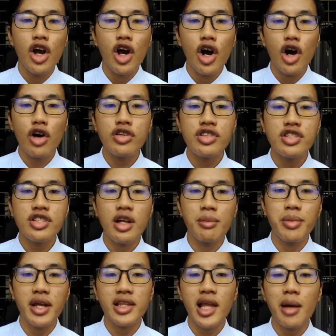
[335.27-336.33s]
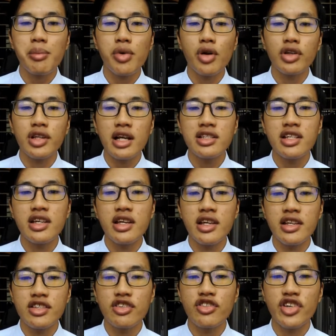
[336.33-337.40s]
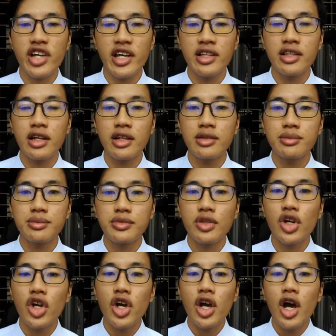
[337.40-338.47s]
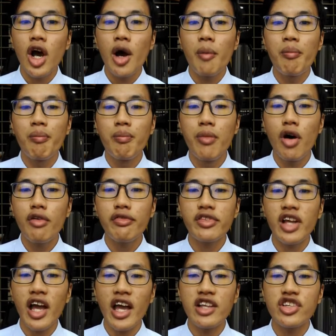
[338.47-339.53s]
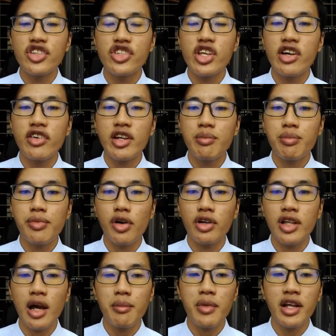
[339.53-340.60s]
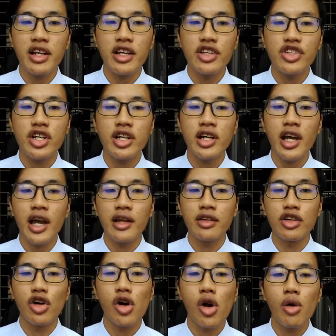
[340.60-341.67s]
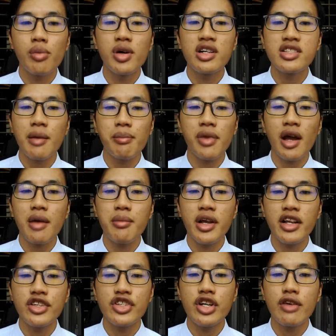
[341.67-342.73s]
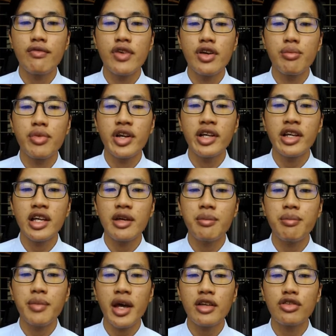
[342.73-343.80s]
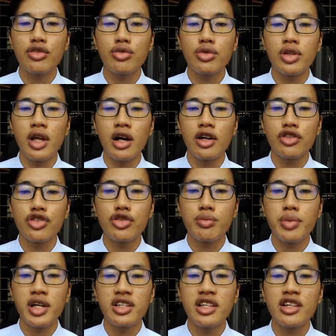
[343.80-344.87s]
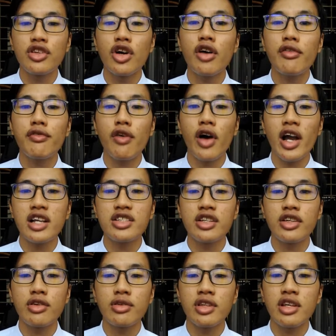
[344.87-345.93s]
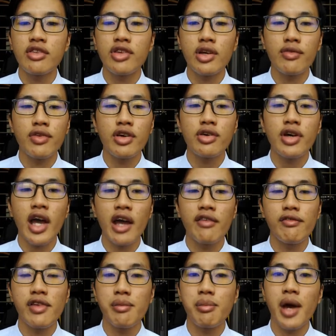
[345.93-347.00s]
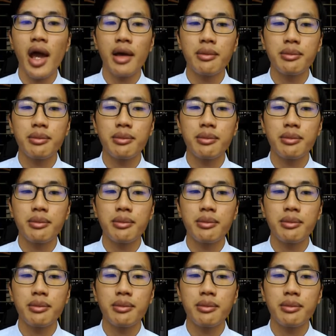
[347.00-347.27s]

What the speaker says: Once the beta product is created, both the engineering product manager and global supply manager will bring it back to the Cupertino for executive review and feedback.